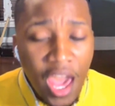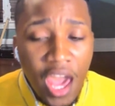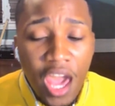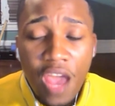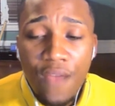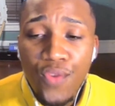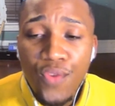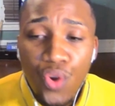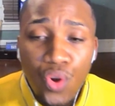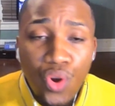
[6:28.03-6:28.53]

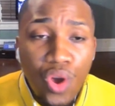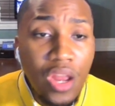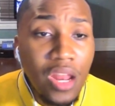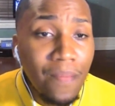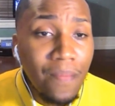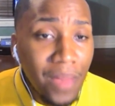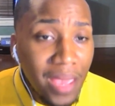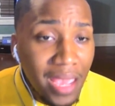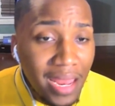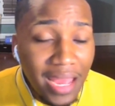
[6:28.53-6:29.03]
If you're going to
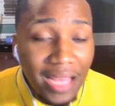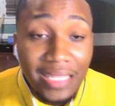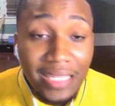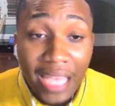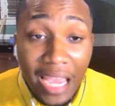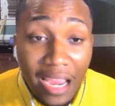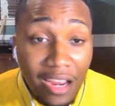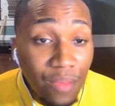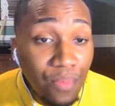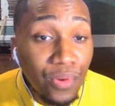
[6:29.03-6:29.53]
be an
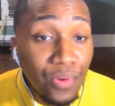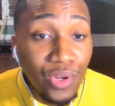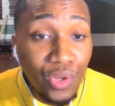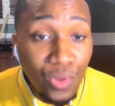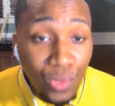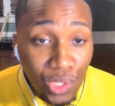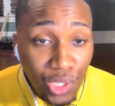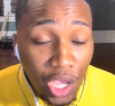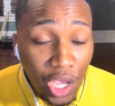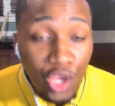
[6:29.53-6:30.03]
executive
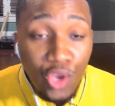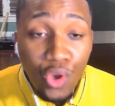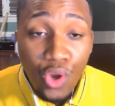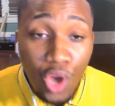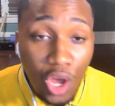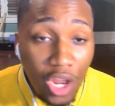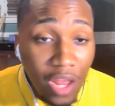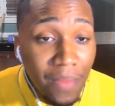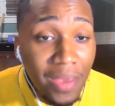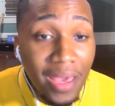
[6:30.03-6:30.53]
producer and you're
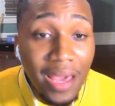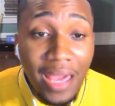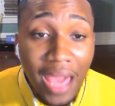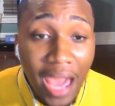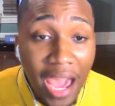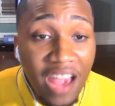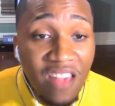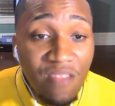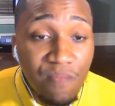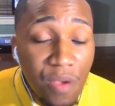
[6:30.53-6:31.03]
going to be a
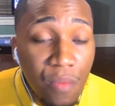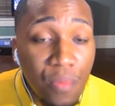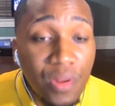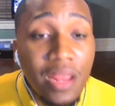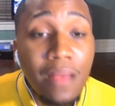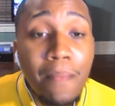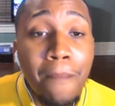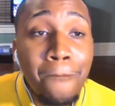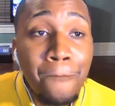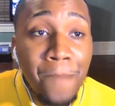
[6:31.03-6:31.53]
cast member,
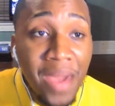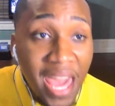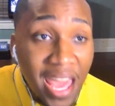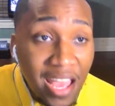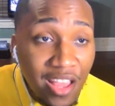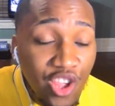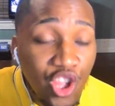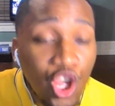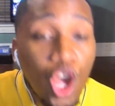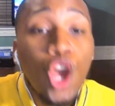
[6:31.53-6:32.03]
then
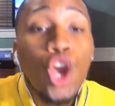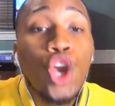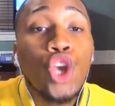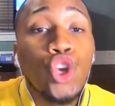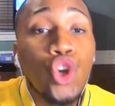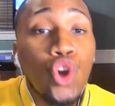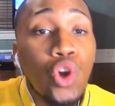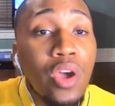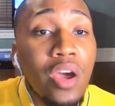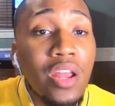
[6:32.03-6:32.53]
bitch,
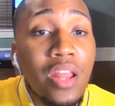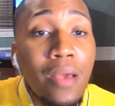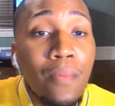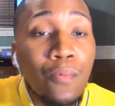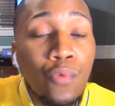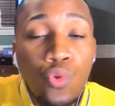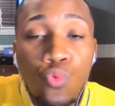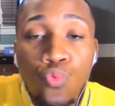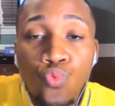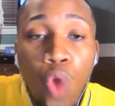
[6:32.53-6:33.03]
you're going to
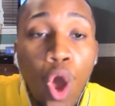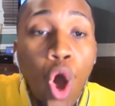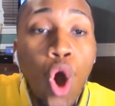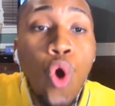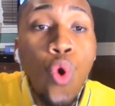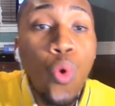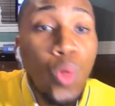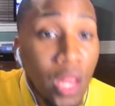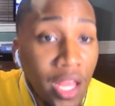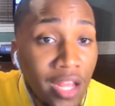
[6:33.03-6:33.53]

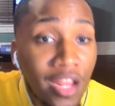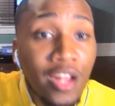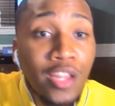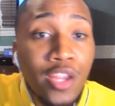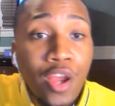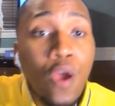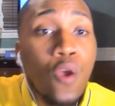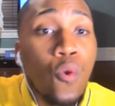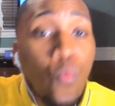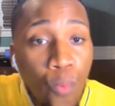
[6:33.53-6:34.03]
roll in the
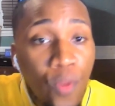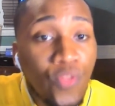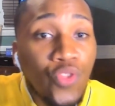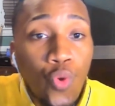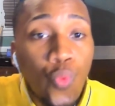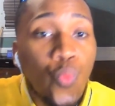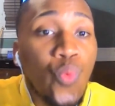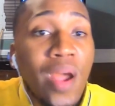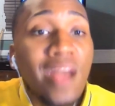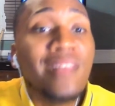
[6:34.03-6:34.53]
dirt with the
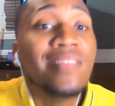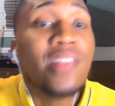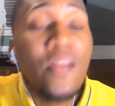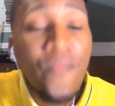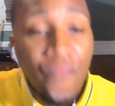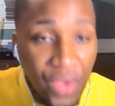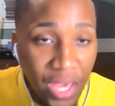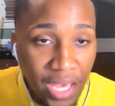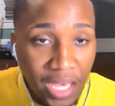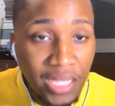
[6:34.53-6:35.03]
rest
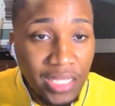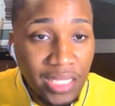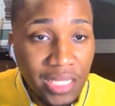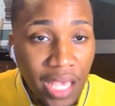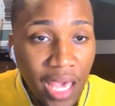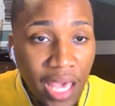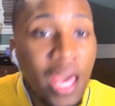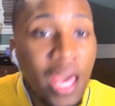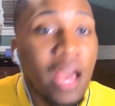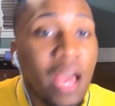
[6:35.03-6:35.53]
of us,
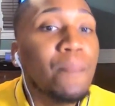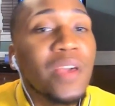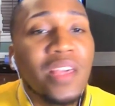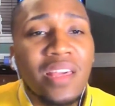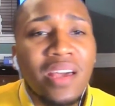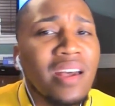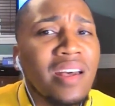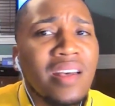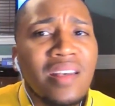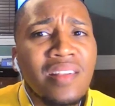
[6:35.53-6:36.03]

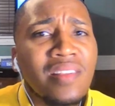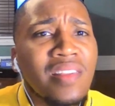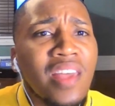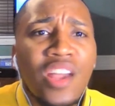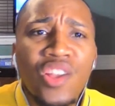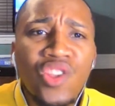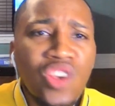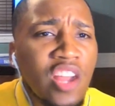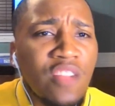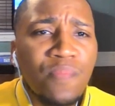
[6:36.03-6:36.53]
because
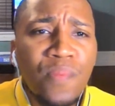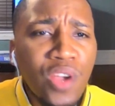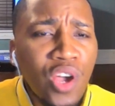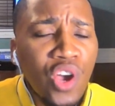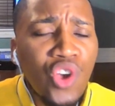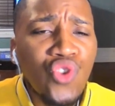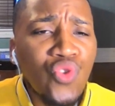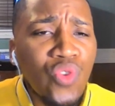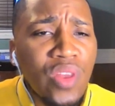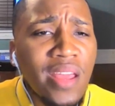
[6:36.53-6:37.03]
just
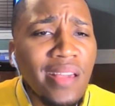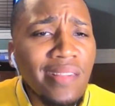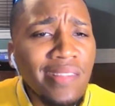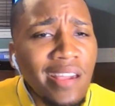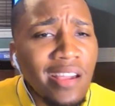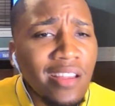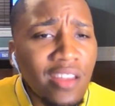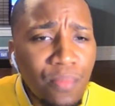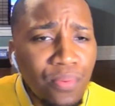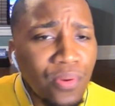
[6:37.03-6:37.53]
because you're an
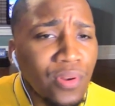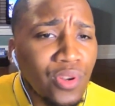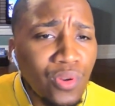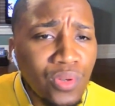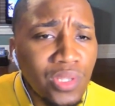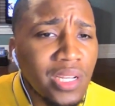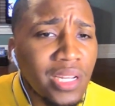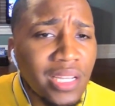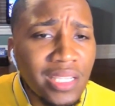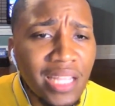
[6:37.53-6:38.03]
executive
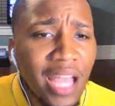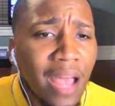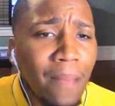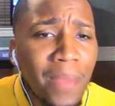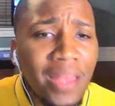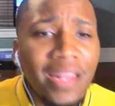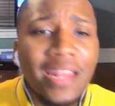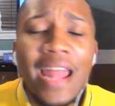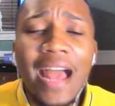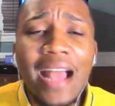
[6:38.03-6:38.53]
producer does not
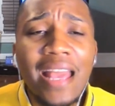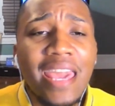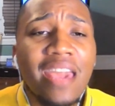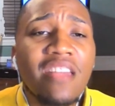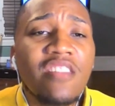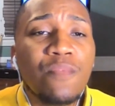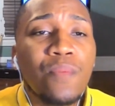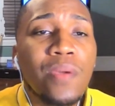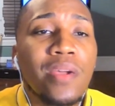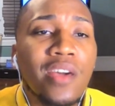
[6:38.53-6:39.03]
mean that I
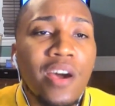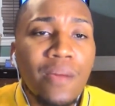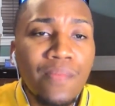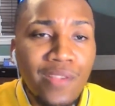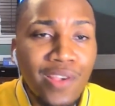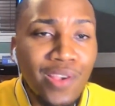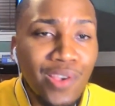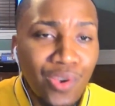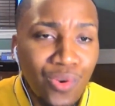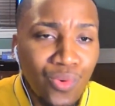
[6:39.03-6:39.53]
can't speak up
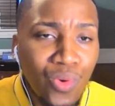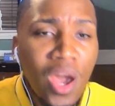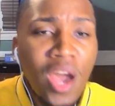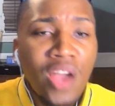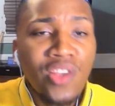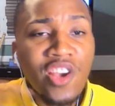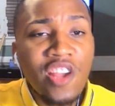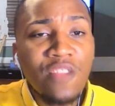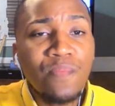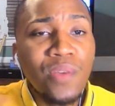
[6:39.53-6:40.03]
to you.
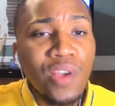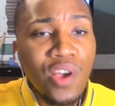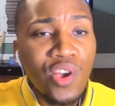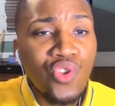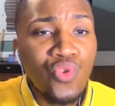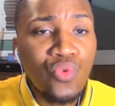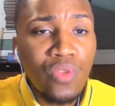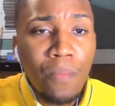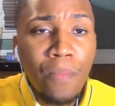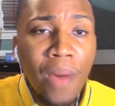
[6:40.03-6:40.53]
Just because
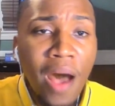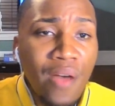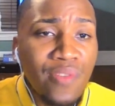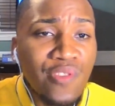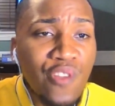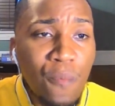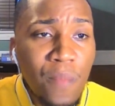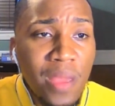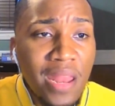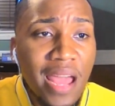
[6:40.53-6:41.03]
you're the boss
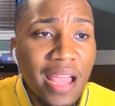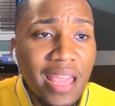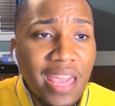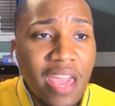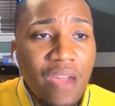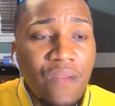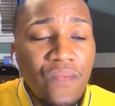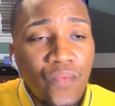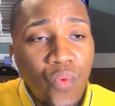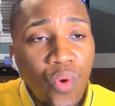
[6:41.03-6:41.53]
don't mean I
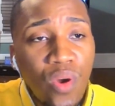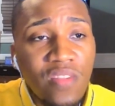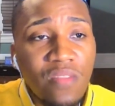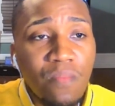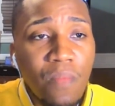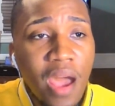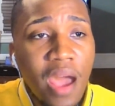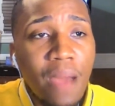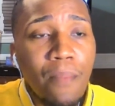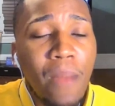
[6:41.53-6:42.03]
can't voice
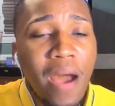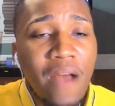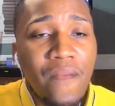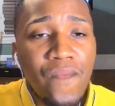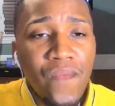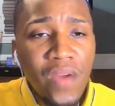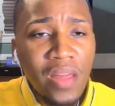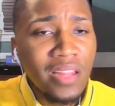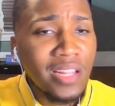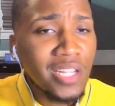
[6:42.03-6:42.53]
my
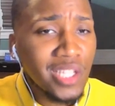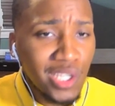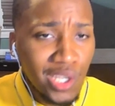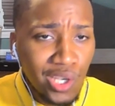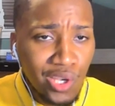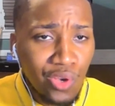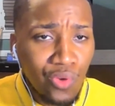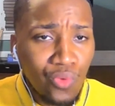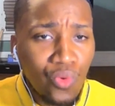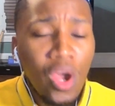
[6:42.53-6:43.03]
feelings to
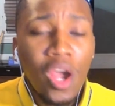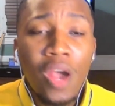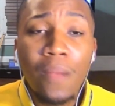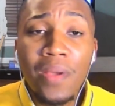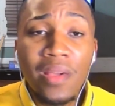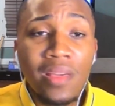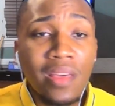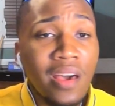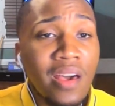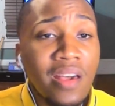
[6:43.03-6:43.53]
you,
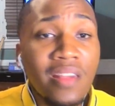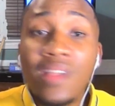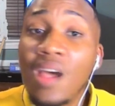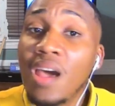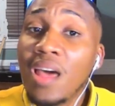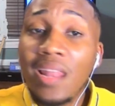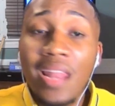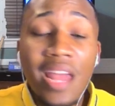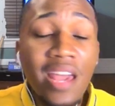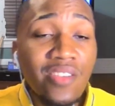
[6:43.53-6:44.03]
because
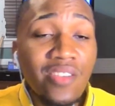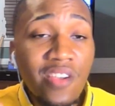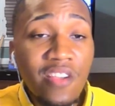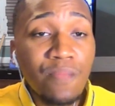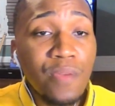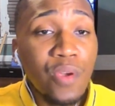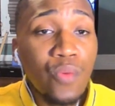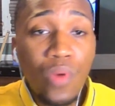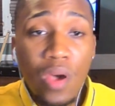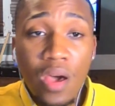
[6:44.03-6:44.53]
let's just
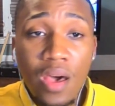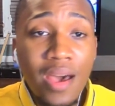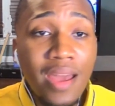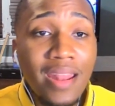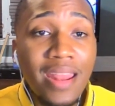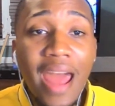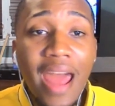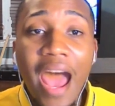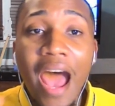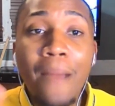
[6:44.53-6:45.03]
be
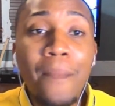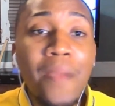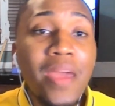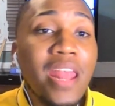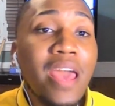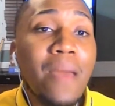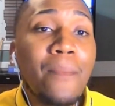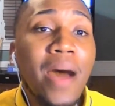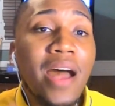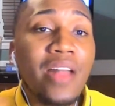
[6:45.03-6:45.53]
100. I've been
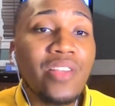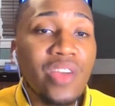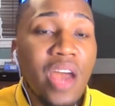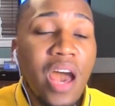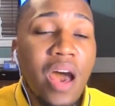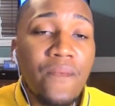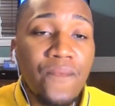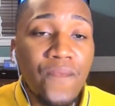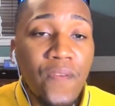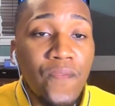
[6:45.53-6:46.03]
at my
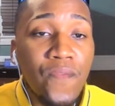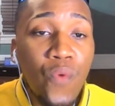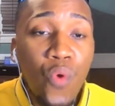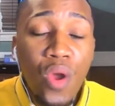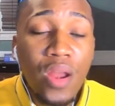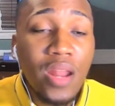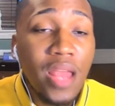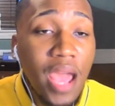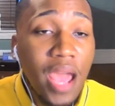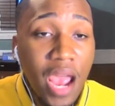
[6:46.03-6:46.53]
job
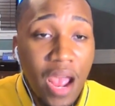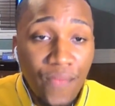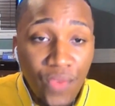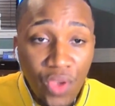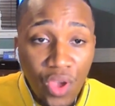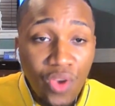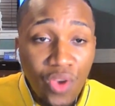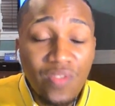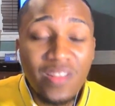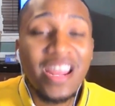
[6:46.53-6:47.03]
for 4.5
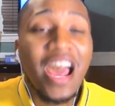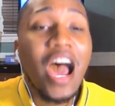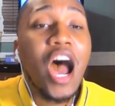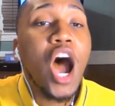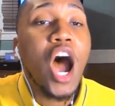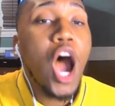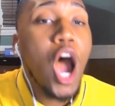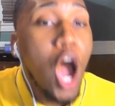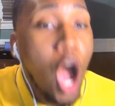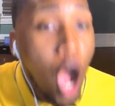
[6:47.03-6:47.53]
years, not
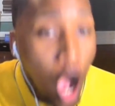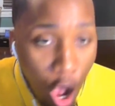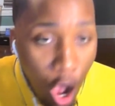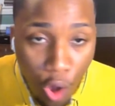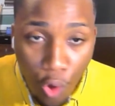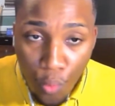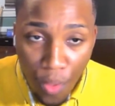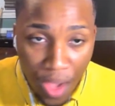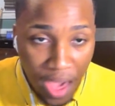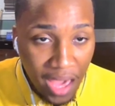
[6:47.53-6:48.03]

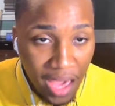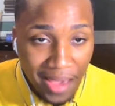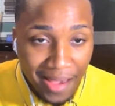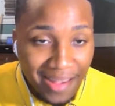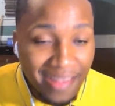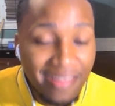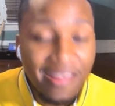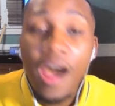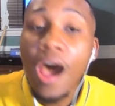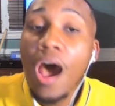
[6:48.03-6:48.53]

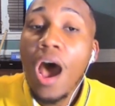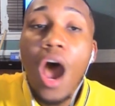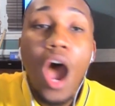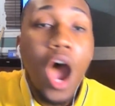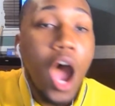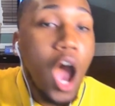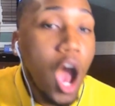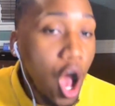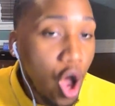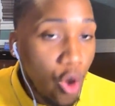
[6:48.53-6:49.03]

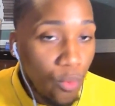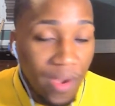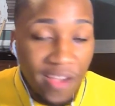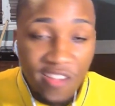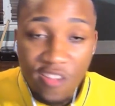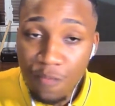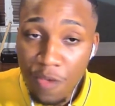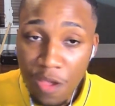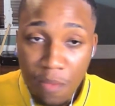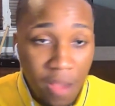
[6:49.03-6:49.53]
always
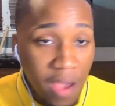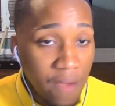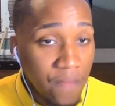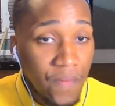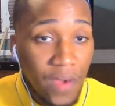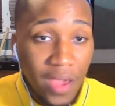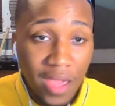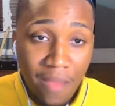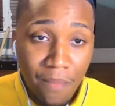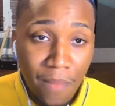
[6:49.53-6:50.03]
speak my
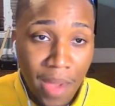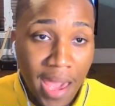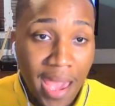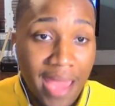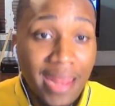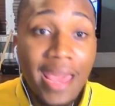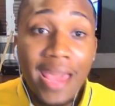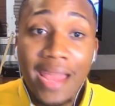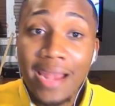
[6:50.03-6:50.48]
fucking mind.